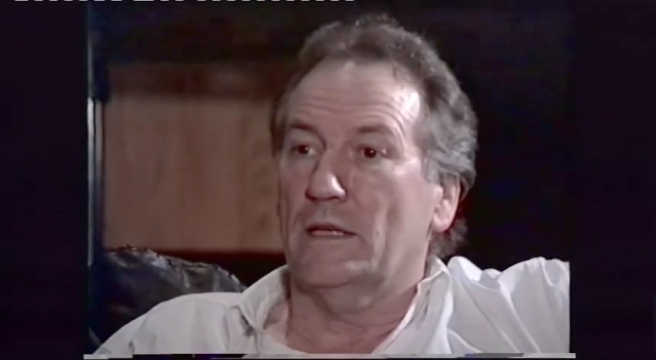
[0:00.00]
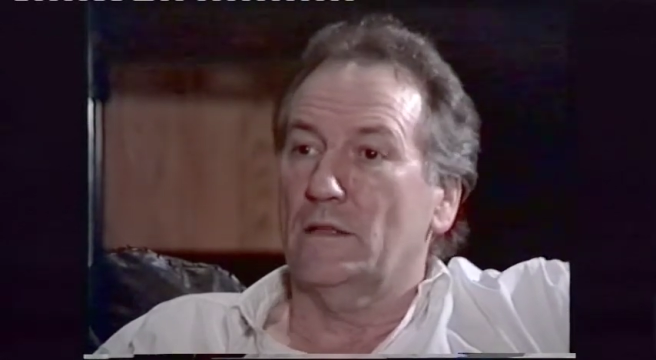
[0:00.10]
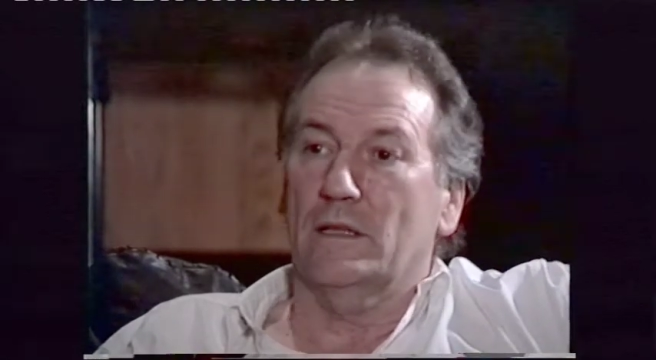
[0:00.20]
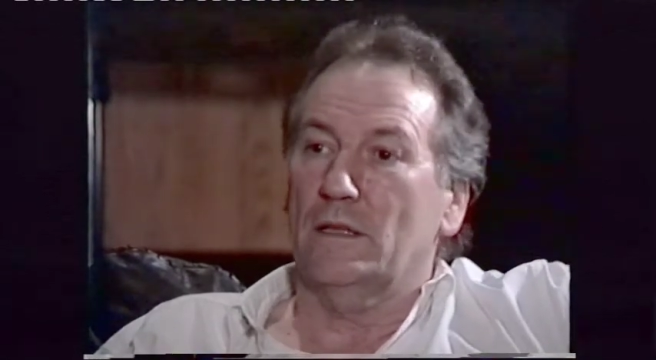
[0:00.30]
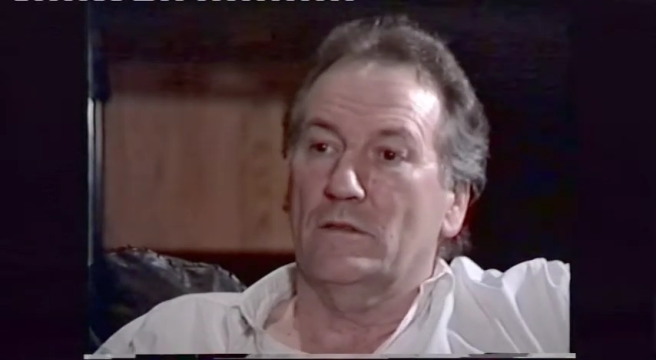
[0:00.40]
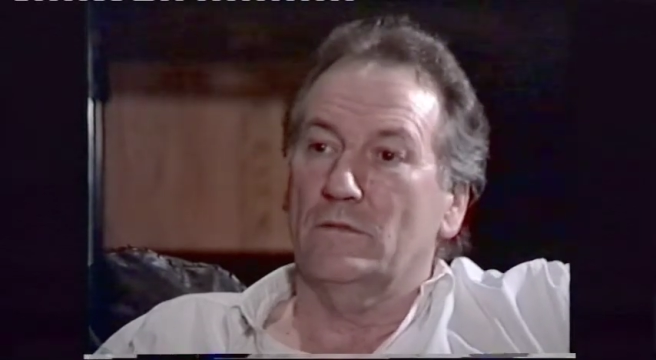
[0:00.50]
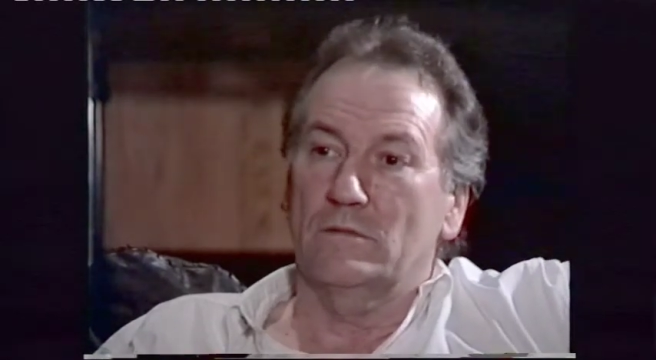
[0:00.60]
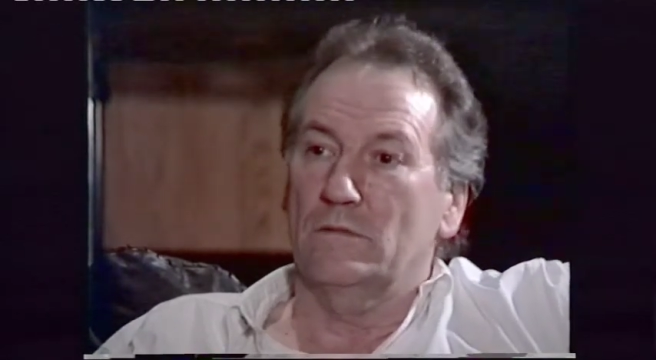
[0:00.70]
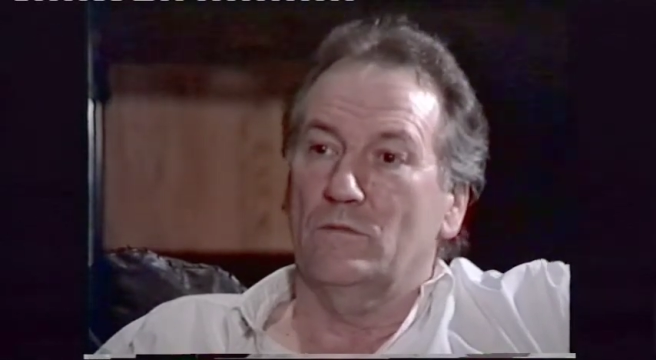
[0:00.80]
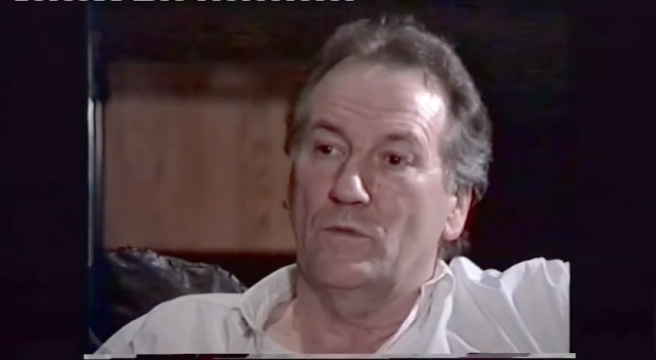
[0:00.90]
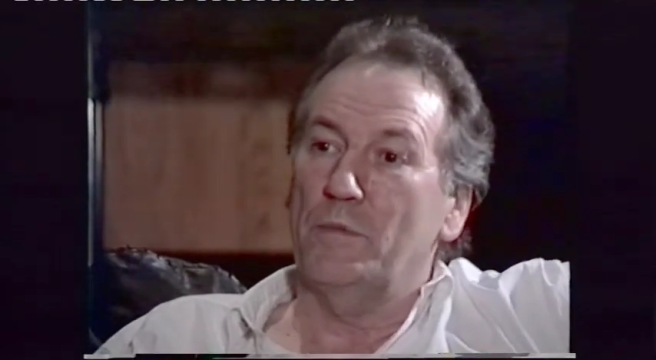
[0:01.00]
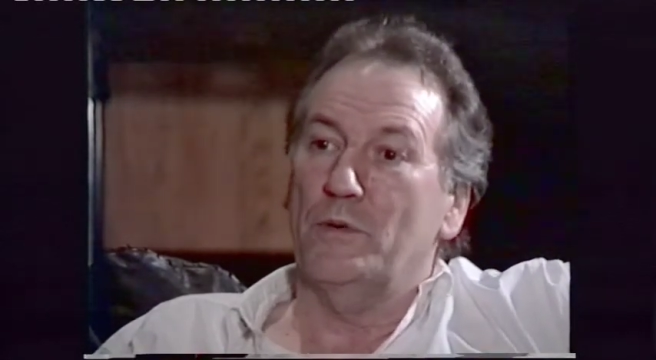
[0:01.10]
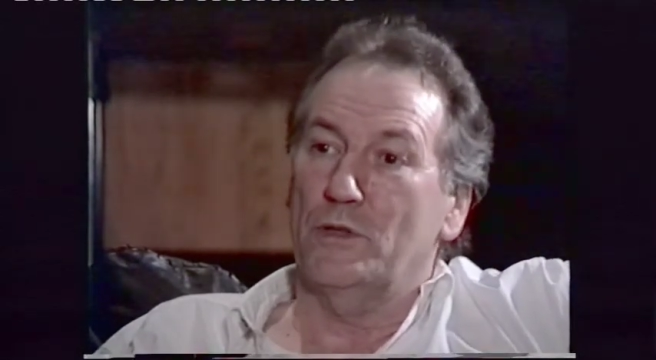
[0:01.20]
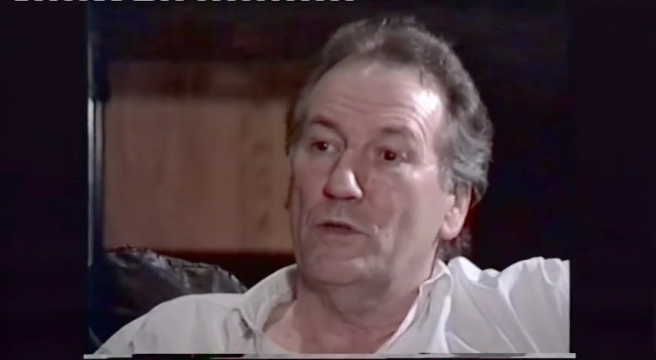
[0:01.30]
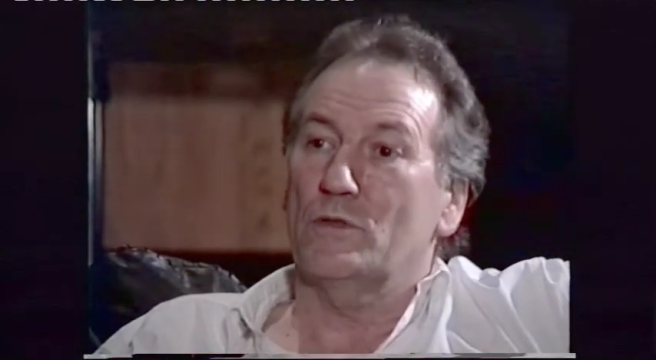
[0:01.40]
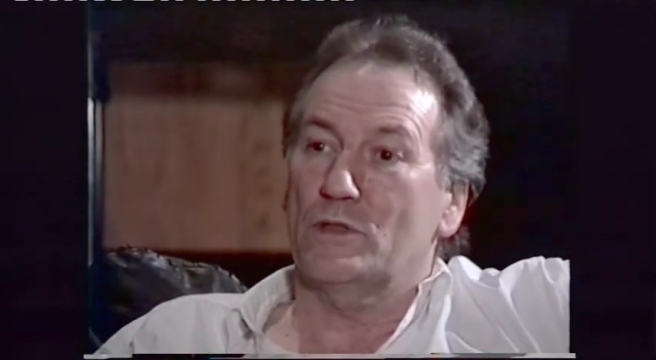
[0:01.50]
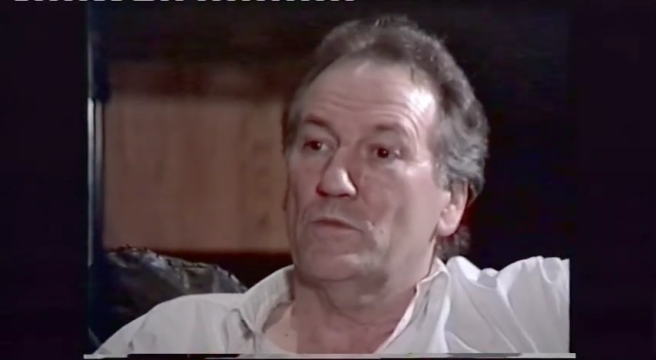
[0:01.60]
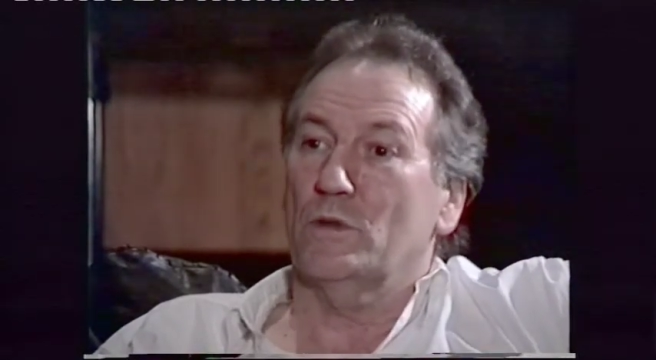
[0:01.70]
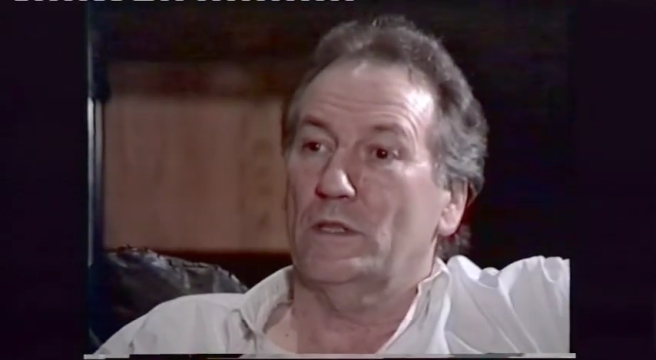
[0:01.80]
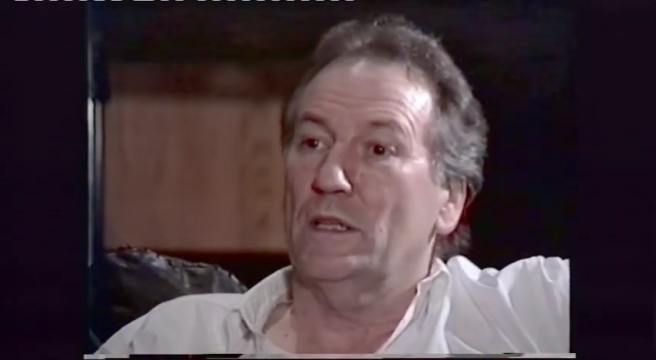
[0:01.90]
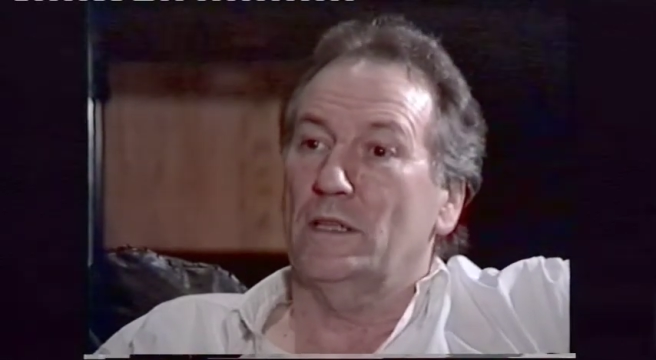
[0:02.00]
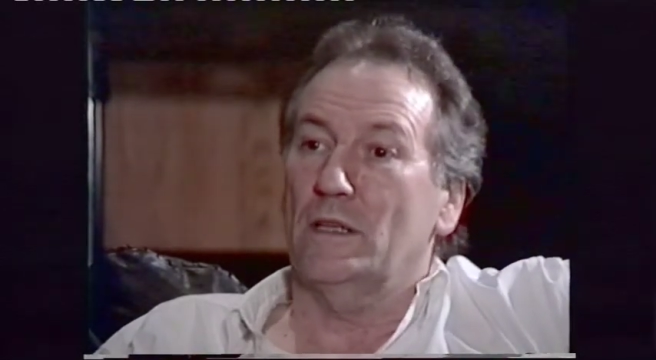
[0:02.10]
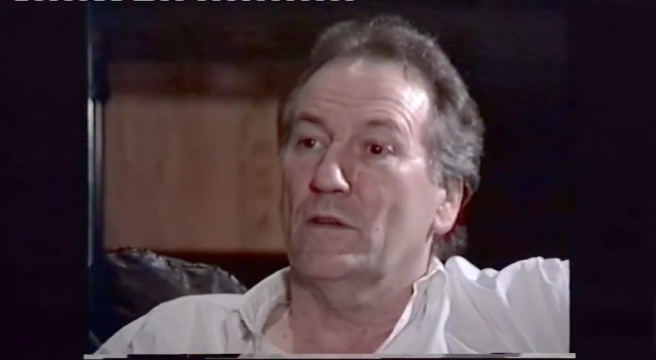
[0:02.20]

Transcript: they can reproduce what they did